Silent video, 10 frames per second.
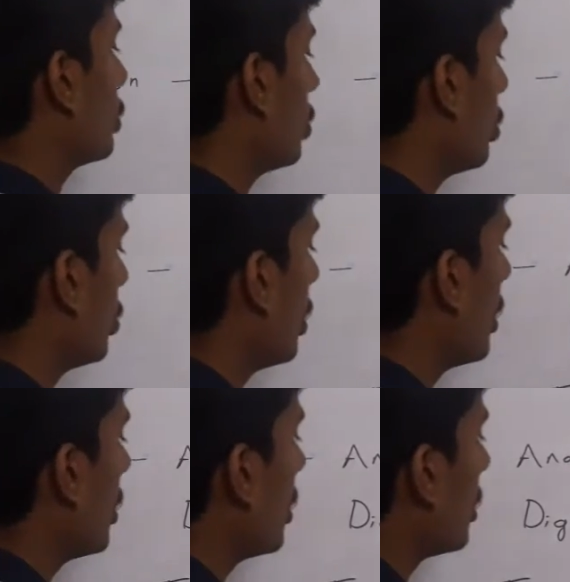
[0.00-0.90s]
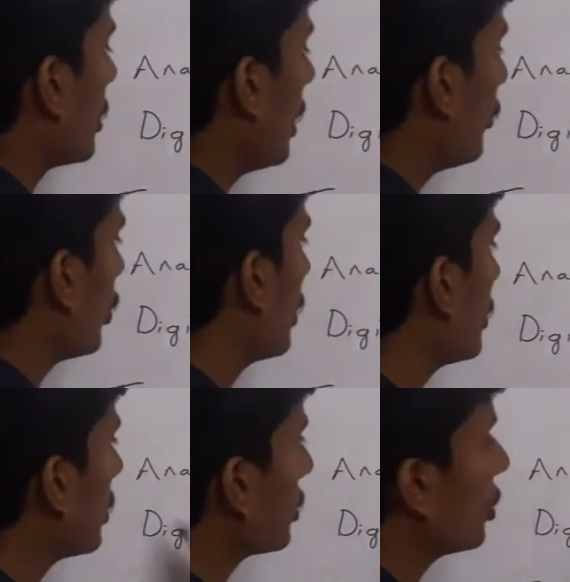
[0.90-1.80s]
So telephone
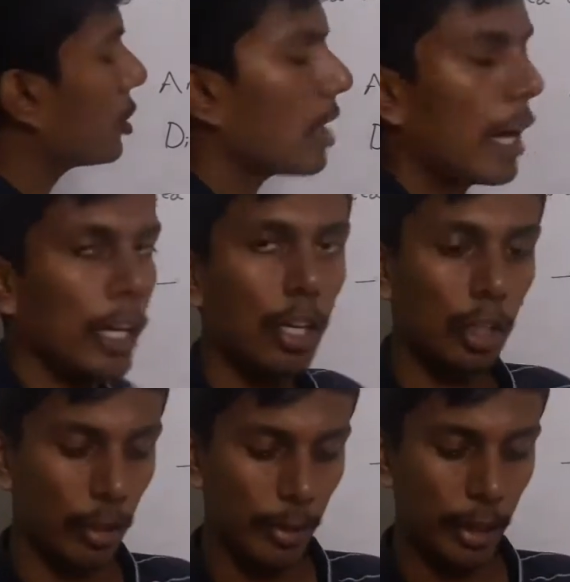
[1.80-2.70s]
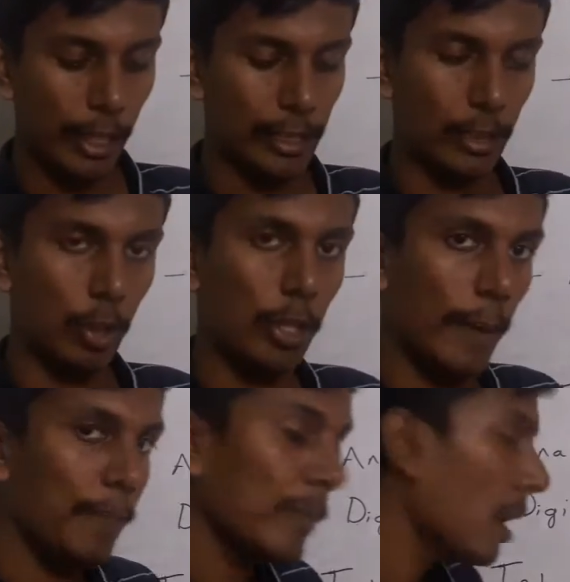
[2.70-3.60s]
networks use analog communication.
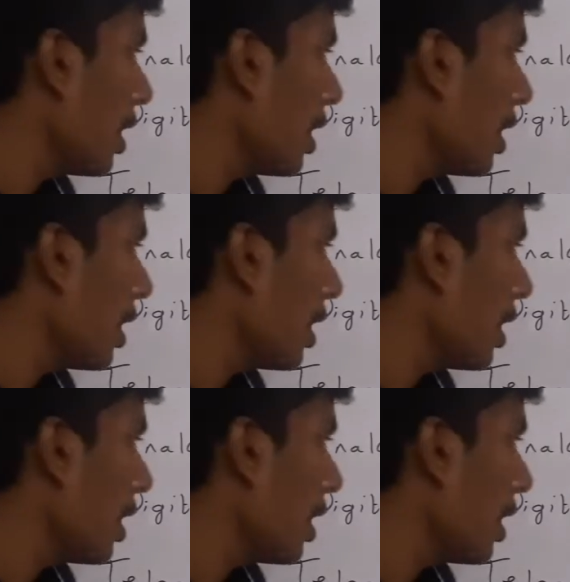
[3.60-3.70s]
Okay,